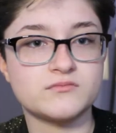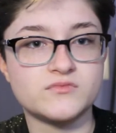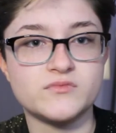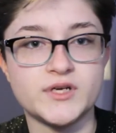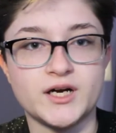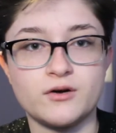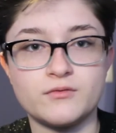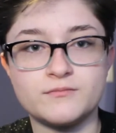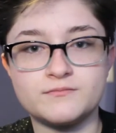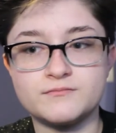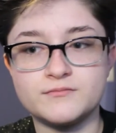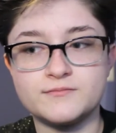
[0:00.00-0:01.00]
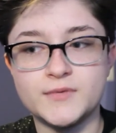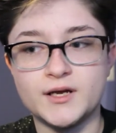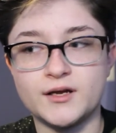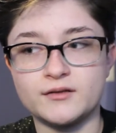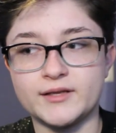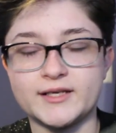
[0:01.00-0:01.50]

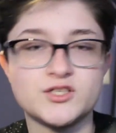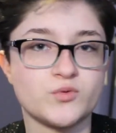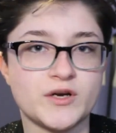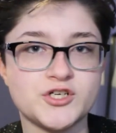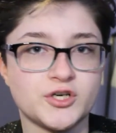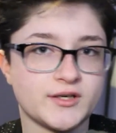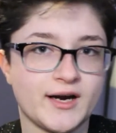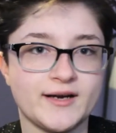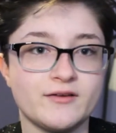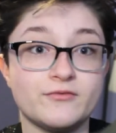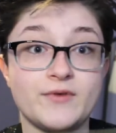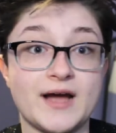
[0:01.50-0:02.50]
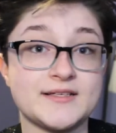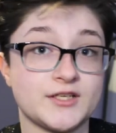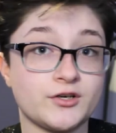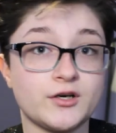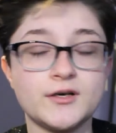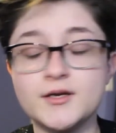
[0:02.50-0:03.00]
like a sweatshirt kind of at
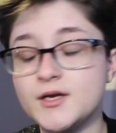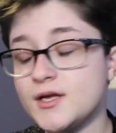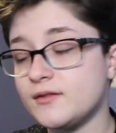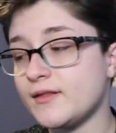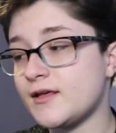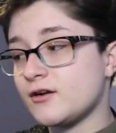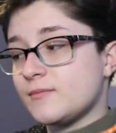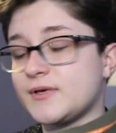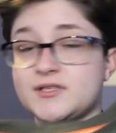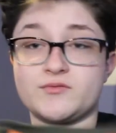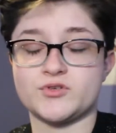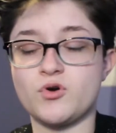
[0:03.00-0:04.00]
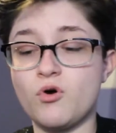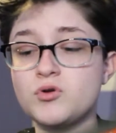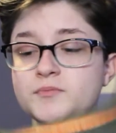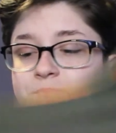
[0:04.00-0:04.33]
dinner later because it was cold.